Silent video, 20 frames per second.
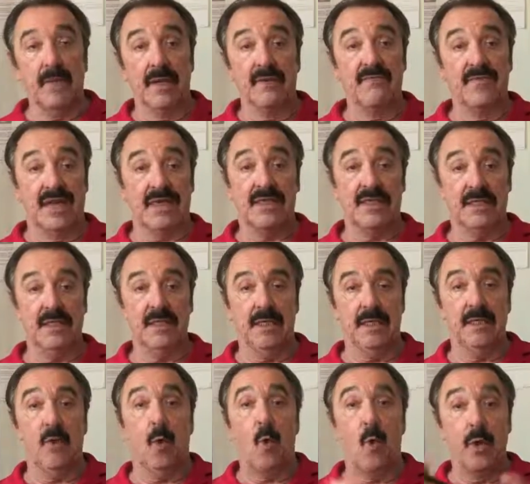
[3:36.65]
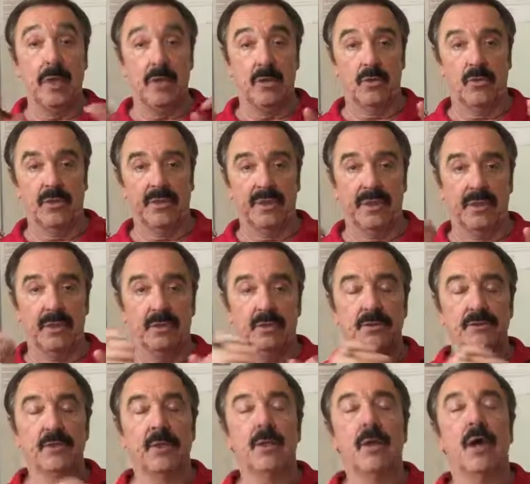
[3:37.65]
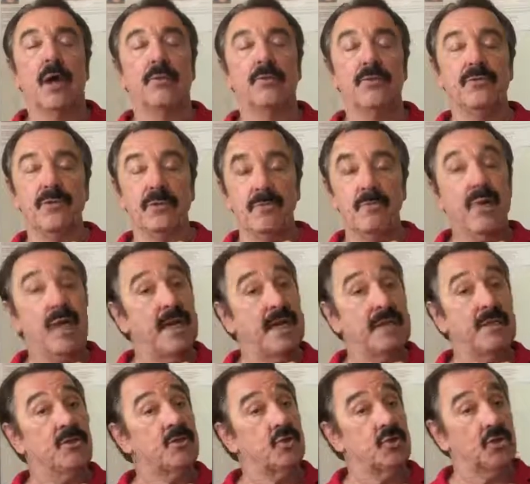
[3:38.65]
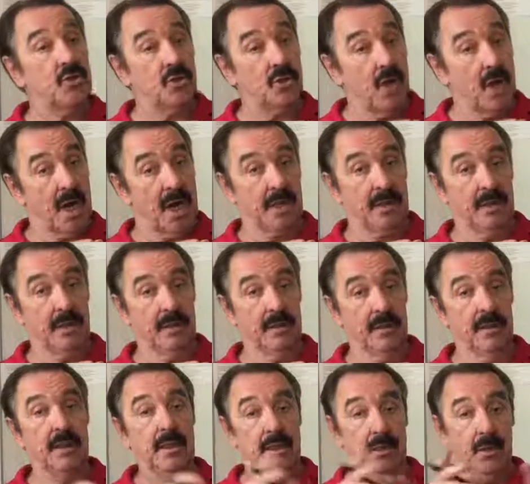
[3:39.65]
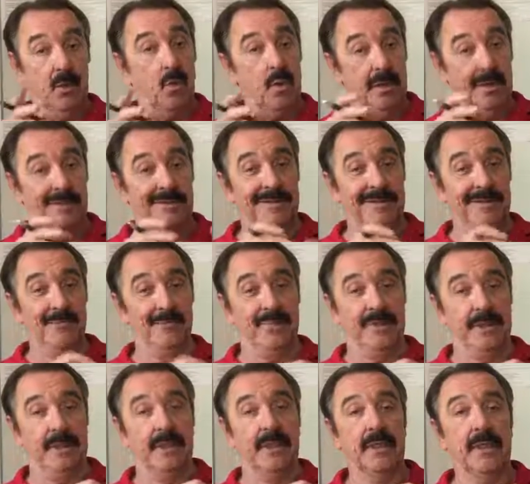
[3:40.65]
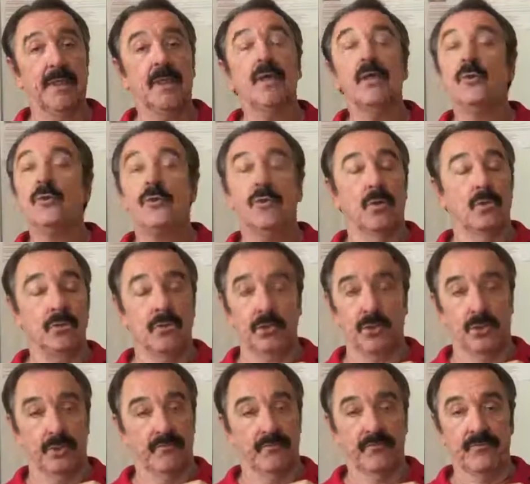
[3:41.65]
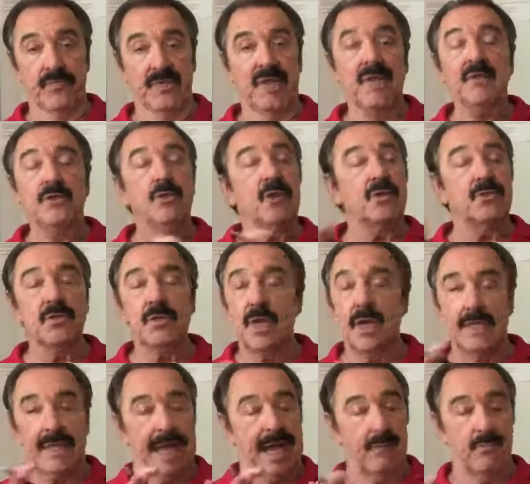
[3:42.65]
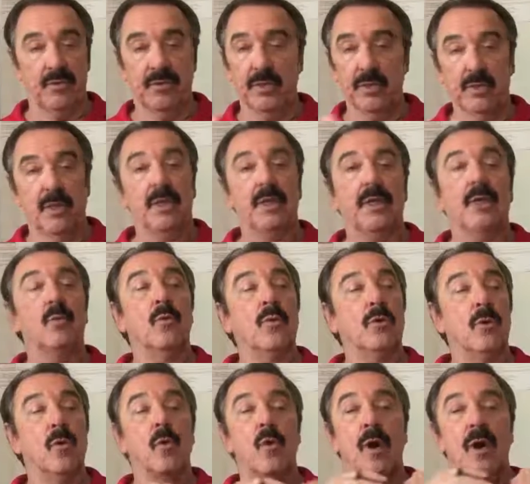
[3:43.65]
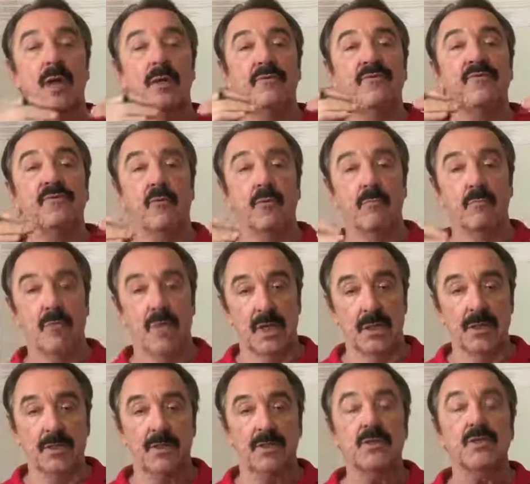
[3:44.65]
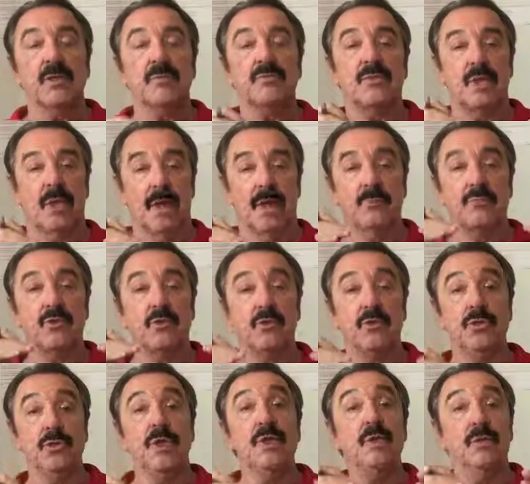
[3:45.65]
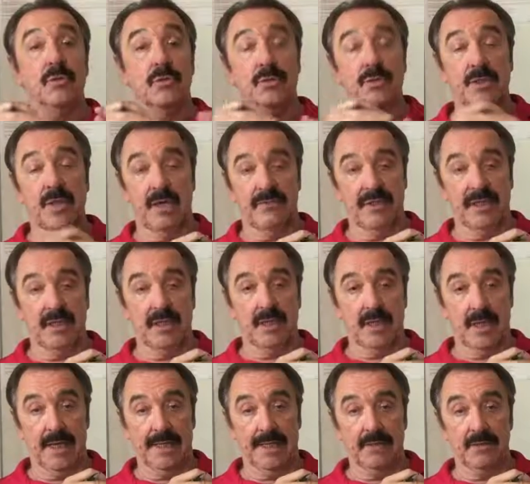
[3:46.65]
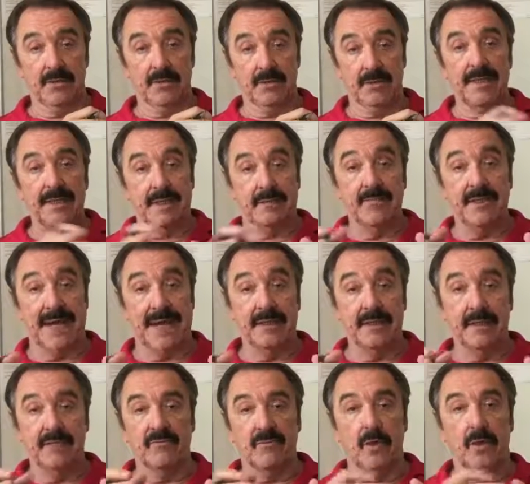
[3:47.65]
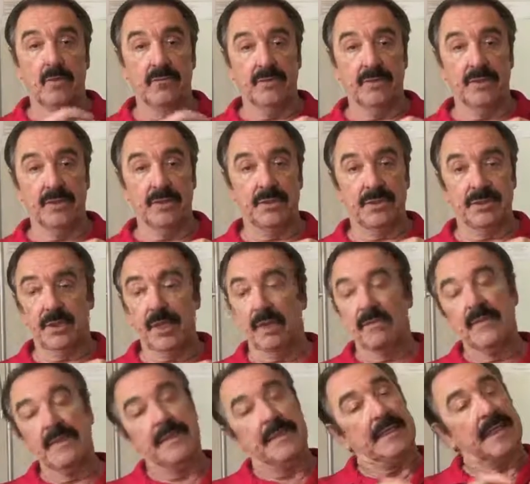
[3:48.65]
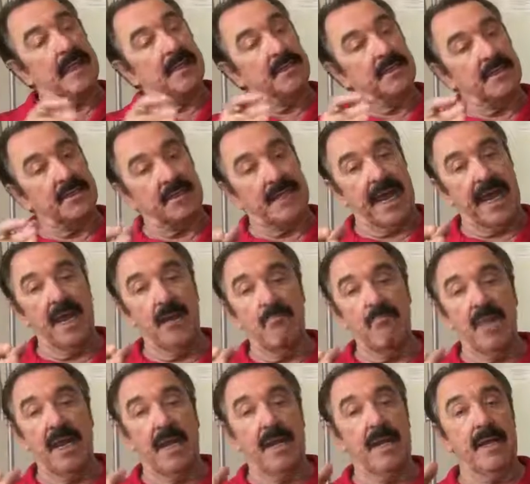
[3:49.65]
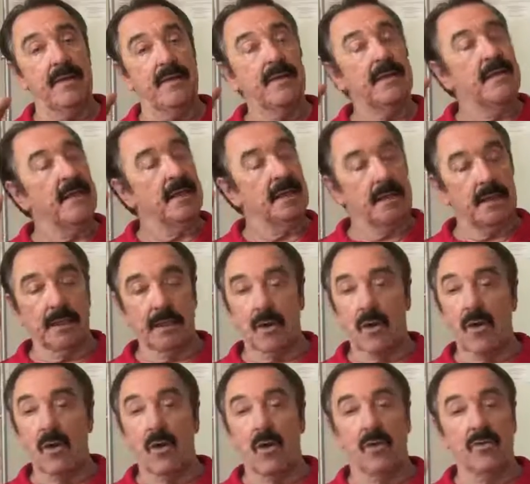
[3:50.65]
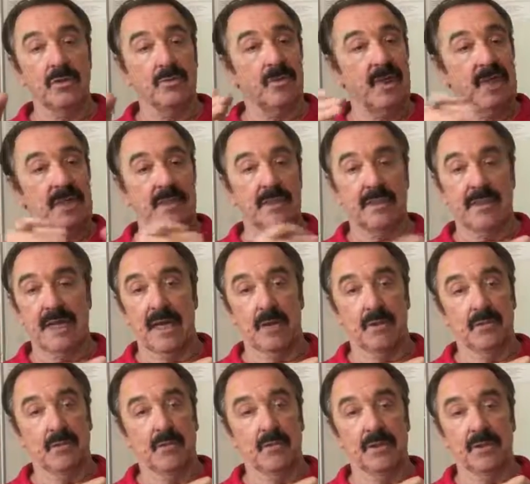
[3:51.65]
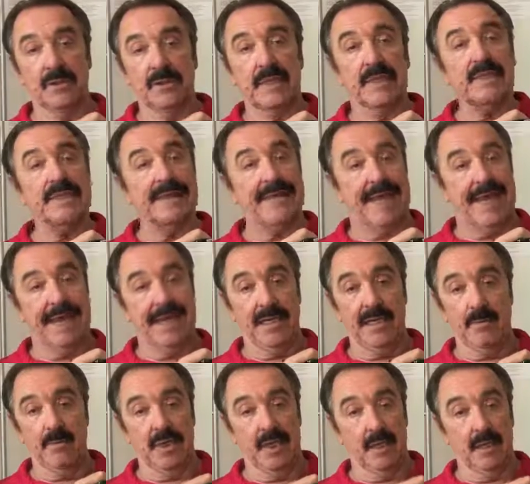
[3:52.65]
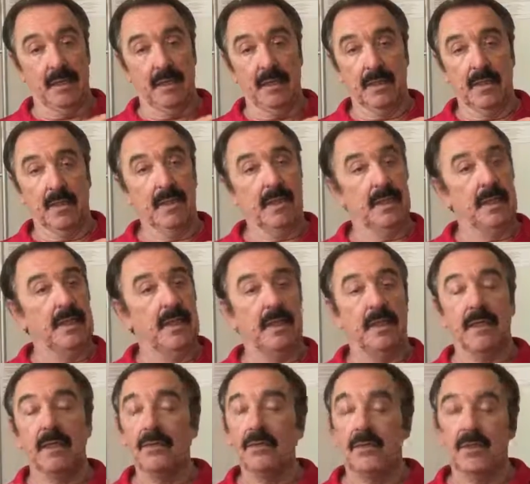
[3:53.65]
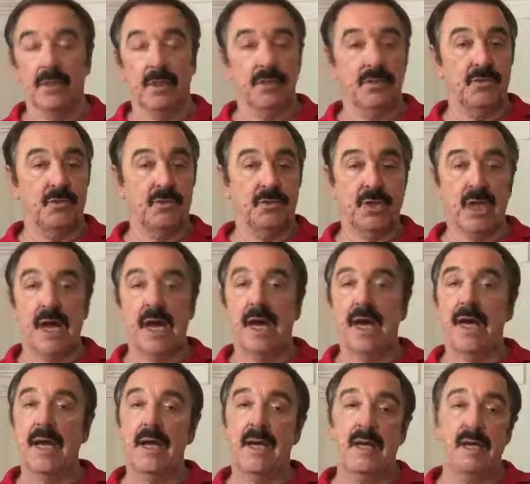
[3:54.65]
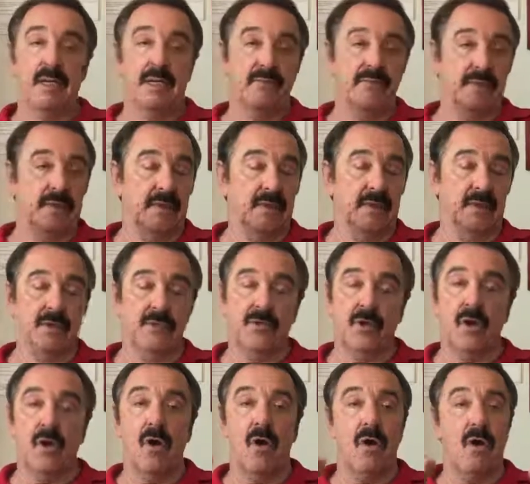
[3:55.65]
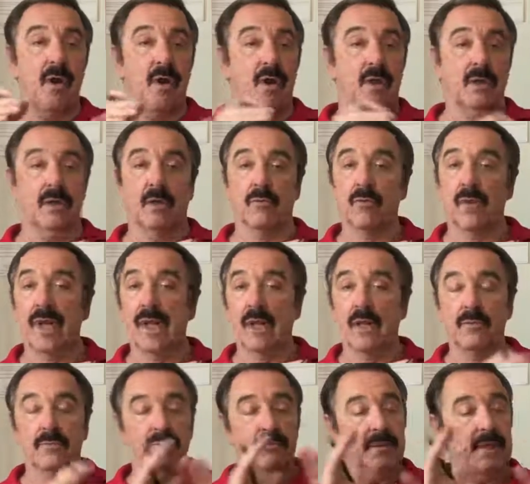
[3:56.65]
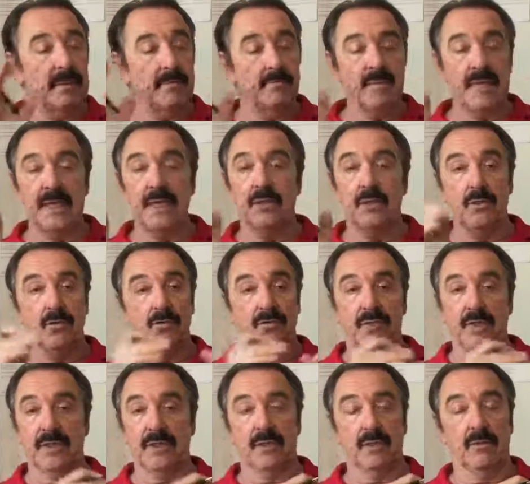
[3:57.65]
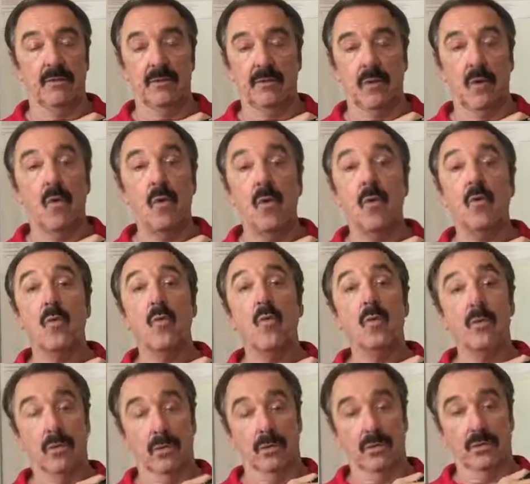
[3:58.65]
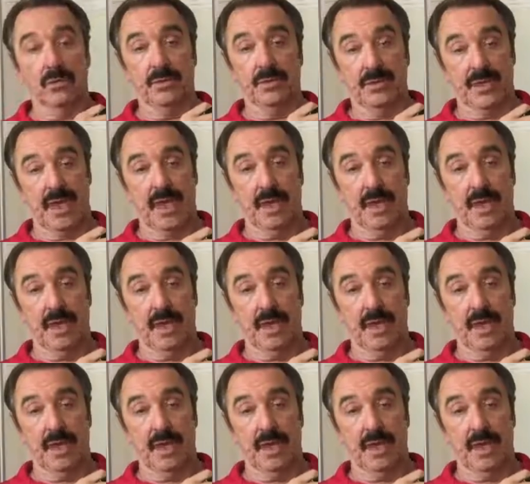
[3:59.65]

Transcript: investing in oil deals, other than buying stock in an oil company, don't do it. It does not happen. It will go on for months, sometimes years. I've had clients that have gotten involved in this stuff. And the scam man can always make it sound good. It's like the candy man. He can just jive and talk around and make you think that the whole world is